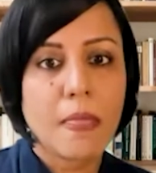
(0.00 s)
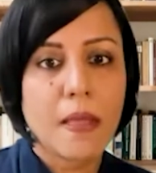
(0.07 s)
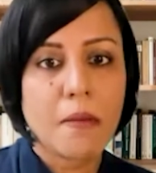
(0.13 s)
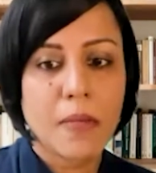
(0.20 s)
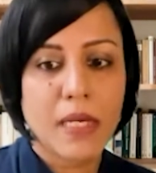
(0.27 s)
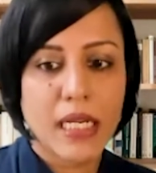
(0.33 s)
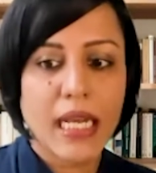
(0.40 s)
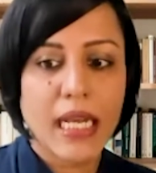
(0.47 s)

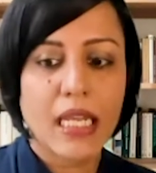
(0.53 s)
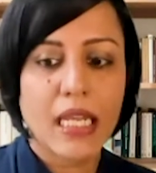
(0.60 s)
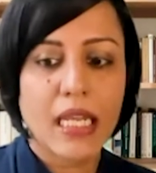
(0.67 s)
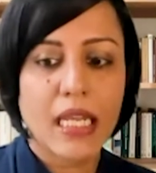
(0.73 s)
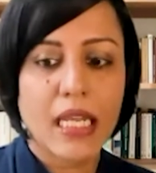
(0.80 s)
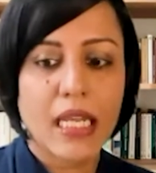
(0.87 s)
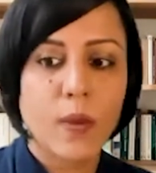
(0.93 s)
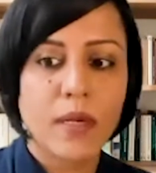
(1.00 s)
But again,
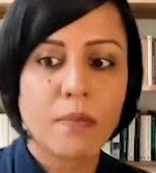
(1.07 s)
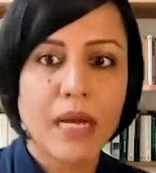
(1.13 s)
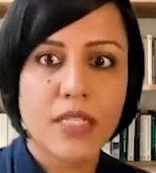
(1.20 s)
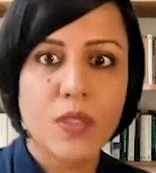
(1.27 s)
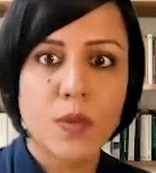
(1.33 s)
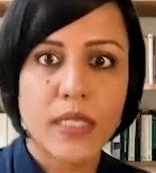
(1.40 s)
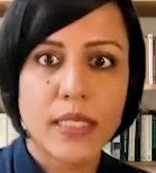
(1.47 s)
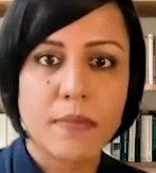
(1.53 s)
going back
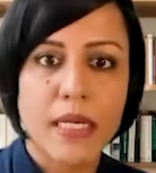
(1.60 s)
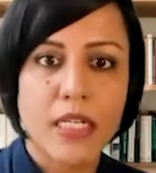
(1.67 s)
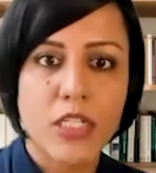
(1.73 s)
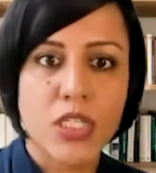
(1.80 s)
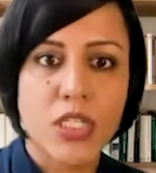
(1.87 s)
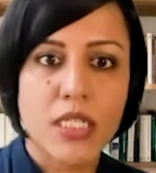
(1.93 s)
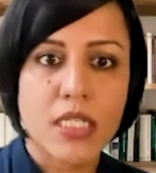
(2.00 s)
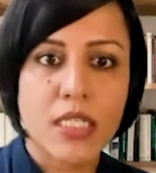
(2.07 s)
to what I
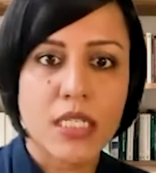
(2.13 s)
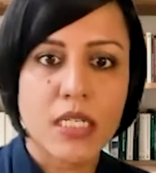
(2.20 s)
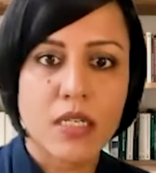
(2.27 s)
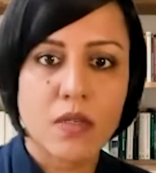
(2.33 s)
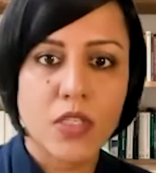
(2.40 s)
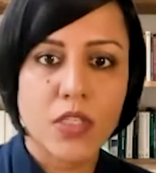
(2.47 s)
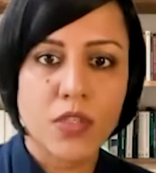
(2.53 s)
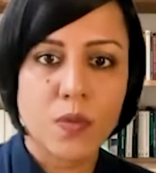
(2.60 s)
mentioned,
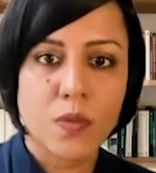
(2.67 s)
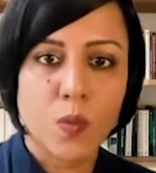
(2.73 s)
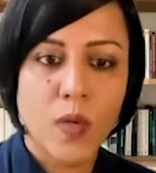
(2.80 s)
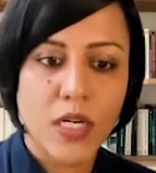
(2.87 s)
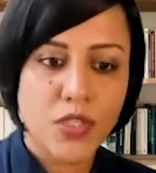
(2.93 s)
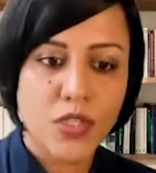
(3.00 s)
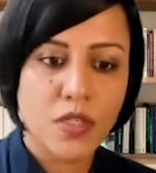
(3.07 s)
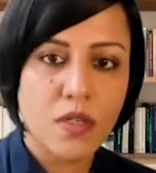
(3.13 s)

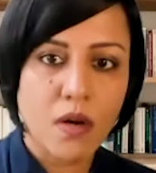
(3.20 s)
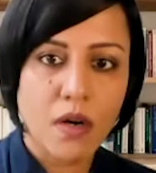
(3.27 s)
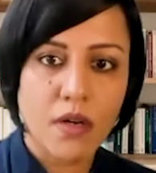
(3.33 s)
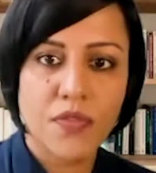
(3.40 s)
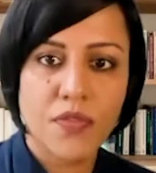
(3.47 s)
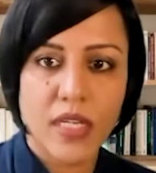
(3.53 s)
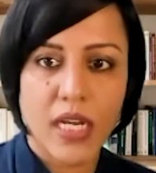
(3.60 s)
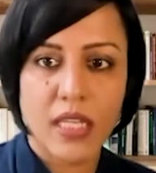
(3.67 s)
one should
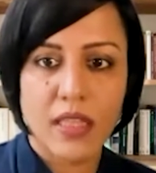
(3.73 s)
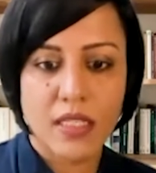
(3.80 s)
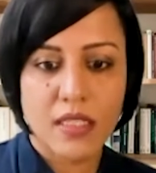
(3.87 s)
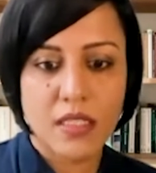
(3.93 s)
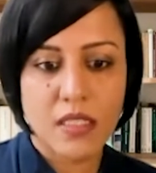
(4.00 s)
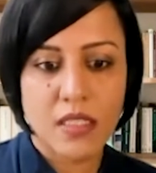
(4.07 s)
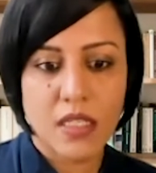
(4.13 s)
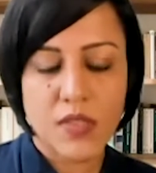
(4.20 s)
not forget that
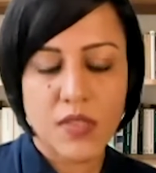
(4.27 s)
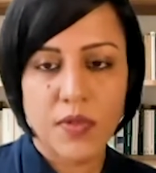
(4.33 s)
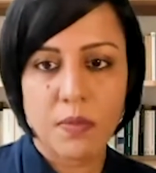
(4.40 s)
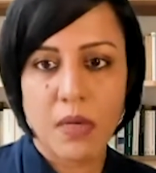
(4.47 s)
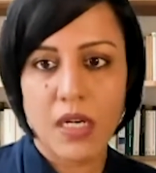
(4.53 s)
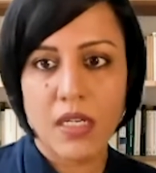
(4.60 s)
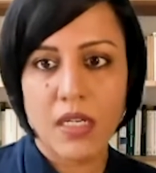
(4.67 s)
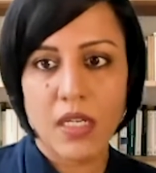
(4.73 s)
successful
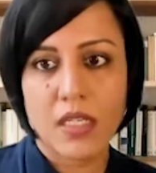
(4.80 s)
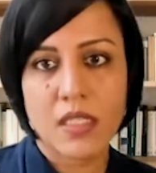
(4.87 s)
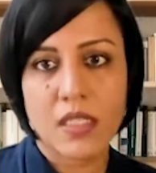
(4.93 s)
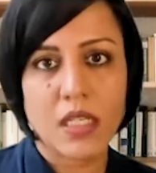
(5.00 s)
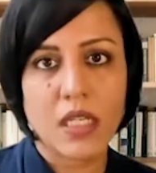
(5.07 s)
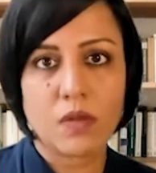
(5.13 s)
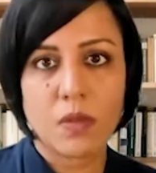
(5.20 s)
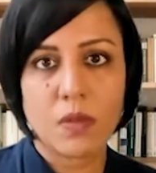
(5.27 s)
marketing is
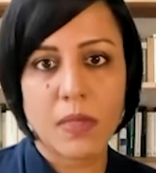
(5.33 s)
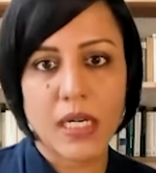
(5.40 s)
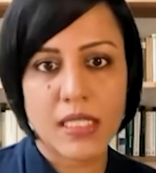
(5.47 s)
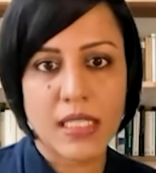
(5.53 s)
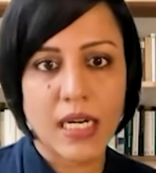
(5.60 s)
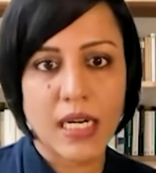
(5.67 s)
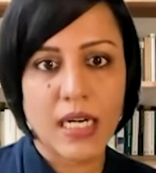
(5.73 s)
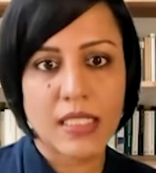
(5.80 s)
equal
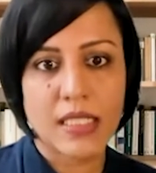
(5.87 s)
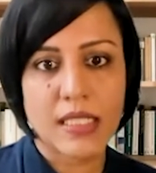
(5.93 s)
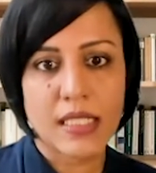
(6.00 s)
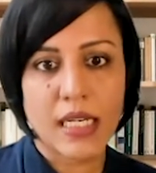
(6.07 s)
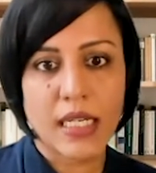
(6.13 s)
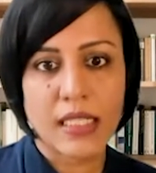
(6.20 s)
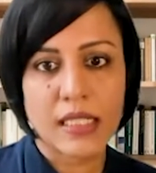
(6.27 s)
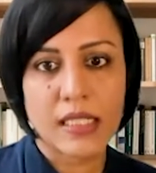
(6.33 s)
parts art and
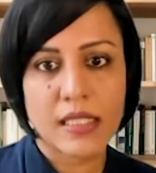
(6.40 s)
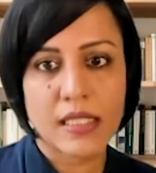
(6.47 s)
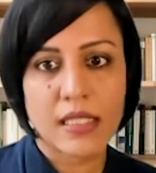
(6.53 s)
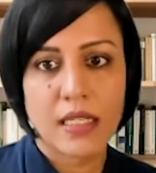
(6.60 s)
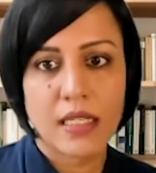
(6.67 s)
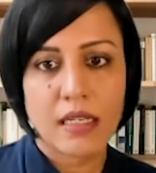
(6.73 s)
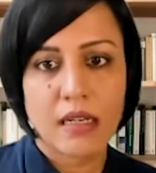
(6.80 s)
science.